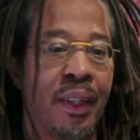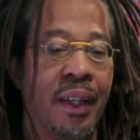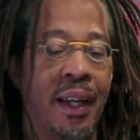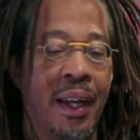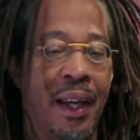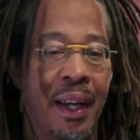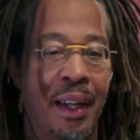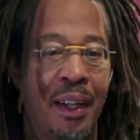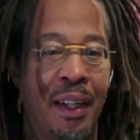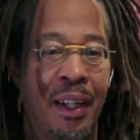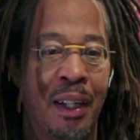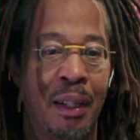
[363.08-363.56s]

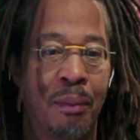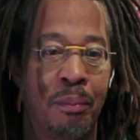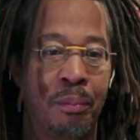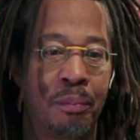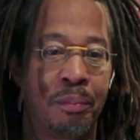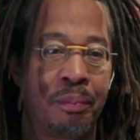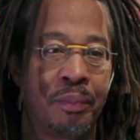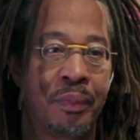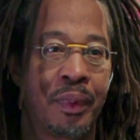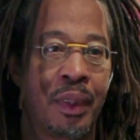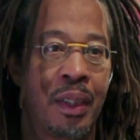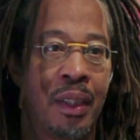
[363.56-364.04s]
And
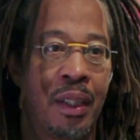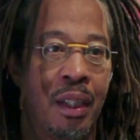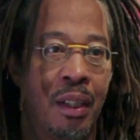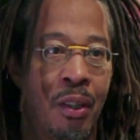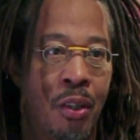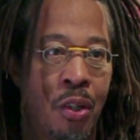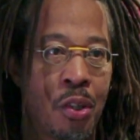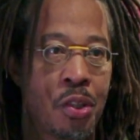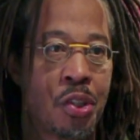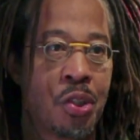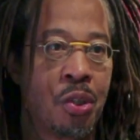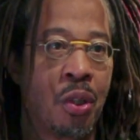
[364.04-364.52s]

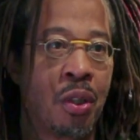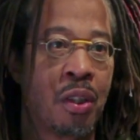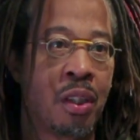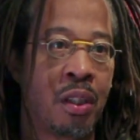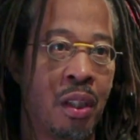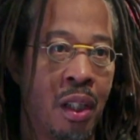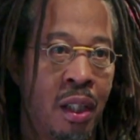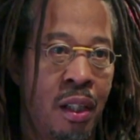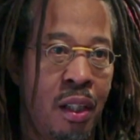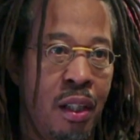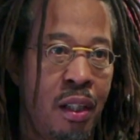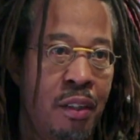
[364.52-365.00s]
also
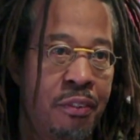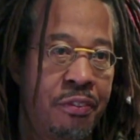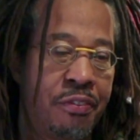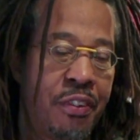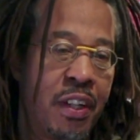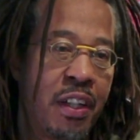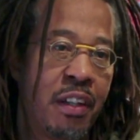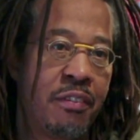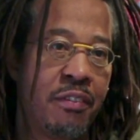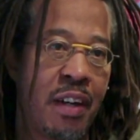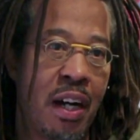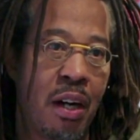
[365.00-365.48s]
a
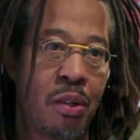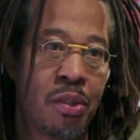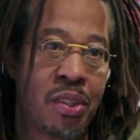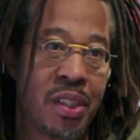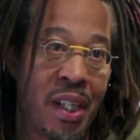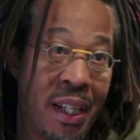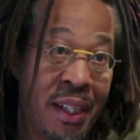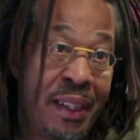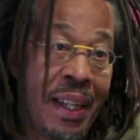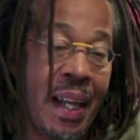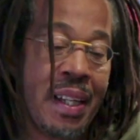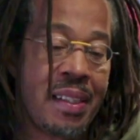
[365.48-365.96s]
friend of ours
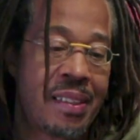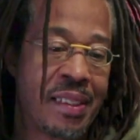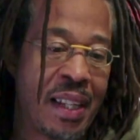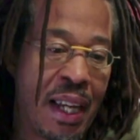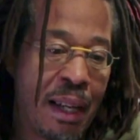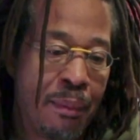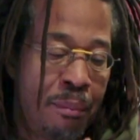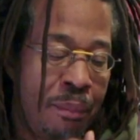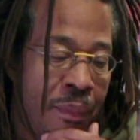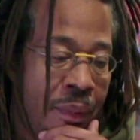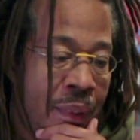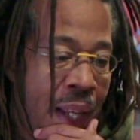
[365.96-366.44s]
in that
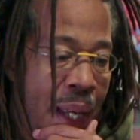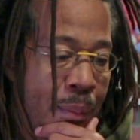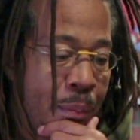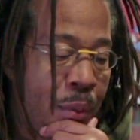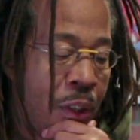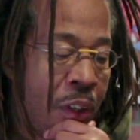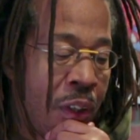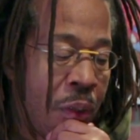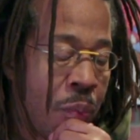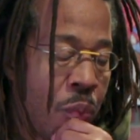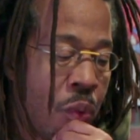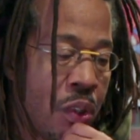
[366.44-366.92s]
same
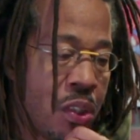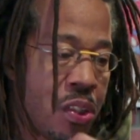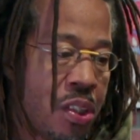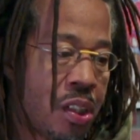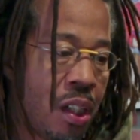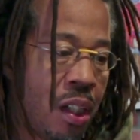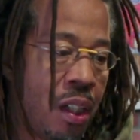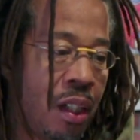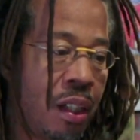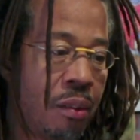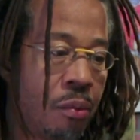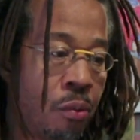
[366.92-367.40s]
neighborhood was
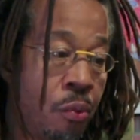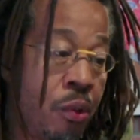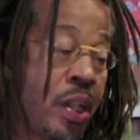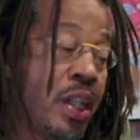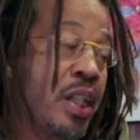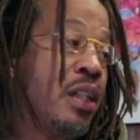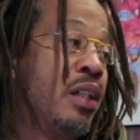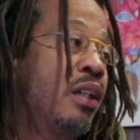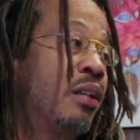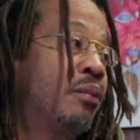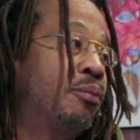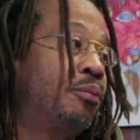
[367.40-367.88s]

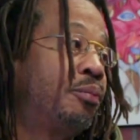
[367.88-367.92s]
Ree.